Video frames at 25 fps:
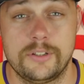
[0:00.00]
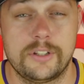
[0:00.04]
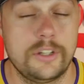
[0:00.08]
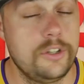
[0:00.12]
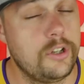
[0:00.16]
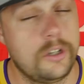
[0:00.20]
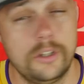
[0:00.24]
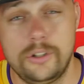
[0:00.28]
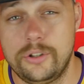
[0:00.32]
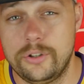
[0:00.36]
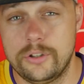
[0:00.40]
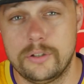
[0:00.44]
And
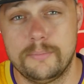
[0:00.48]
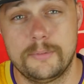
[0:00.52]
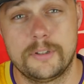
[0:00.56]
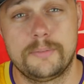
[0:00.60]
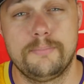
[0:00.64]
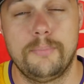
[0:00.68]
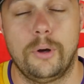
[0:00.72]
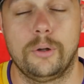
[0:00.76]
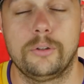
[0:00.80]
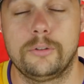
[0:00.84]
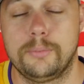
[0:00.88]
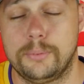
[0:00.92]
you can do them as
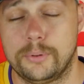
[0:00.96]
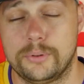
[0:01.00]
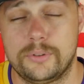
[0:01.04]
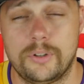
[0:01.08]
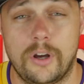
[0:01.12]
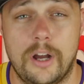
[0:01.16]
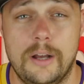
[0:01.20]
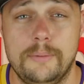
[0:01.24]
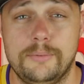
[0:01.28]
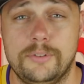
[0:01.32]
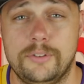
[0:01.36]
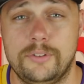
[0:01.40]
multiple
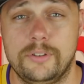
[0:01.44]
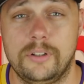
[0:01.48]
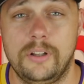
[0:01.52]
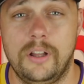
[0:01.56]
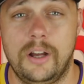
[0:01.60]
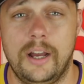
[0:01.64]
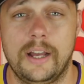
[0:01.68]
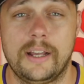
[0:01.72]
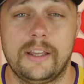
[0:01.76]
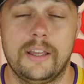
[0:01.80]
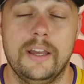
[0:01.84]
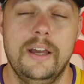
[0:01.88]
times as you
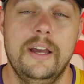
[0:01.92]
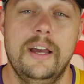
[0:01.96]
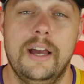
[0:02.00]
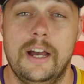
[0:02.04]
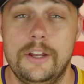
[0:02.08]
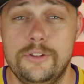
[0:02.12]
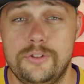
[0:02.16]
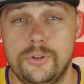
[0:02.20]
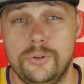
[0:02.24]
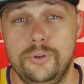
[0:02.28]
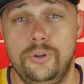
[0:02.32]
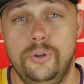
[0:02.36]
like
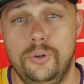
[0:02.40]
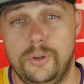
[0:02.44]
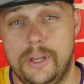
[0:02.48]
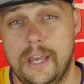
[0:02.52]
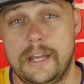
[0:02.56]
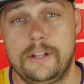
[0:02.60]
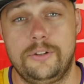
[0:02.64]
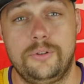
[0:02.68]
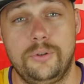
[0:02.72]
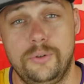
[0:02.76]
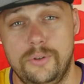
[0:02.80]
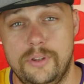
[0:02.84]
until you
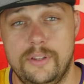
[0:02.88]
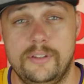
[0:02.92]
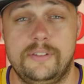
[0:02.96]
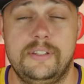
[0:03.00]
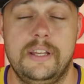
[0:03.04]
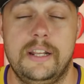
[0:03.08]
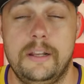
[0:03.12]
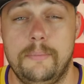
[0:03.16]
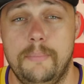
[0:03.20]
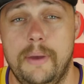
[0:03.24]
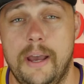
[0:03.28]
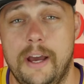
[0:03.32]
get to the
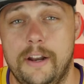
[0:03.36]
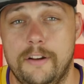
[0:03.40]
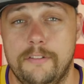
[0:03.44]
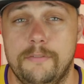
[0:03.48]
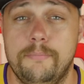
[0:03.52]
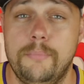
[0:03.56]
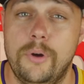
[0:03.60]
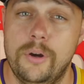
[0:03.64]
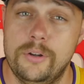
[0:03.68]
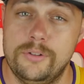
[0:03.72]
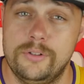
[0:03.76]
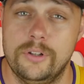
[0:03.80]
set amount of
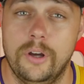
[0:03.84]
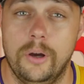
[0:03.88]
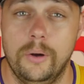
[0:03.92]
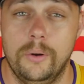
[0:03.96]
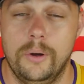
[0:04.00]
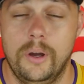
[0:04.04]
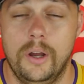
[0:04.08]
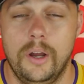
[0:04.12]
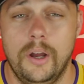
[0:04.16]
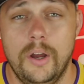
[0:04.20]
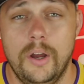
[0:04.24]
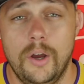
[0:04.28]
mojo,
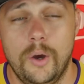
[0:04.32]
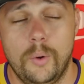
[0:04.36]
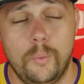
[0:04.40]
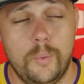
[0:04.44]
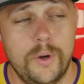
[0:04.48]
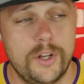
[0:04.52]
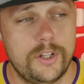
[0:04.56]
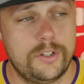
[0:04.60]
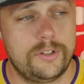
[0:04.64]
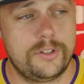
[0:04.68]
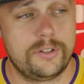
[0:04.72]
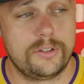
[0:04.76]

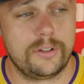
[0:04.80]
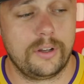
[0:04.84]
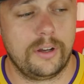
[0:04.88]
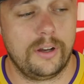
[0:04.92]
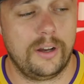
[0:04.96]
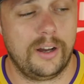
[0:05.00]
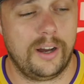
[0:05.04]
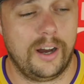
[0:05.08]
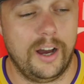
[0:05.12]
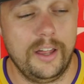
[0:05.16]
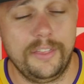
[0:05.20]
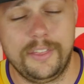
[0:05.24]
which
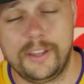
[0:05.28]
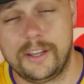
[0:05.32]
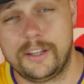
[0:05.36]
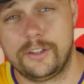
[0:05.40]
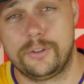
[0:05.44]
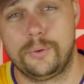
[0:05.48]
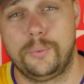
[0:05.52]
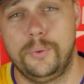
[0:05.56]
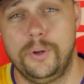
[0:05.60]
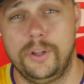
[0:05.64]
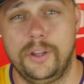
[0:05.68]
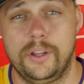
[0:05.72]
I think is
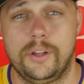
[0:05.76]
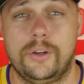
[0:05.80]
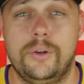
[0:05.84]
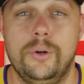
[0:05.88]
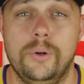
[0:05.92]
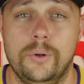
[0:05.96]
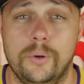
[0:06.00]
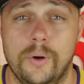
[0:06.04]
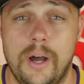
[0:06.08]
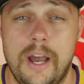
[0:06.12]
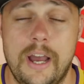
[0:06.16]
really cool.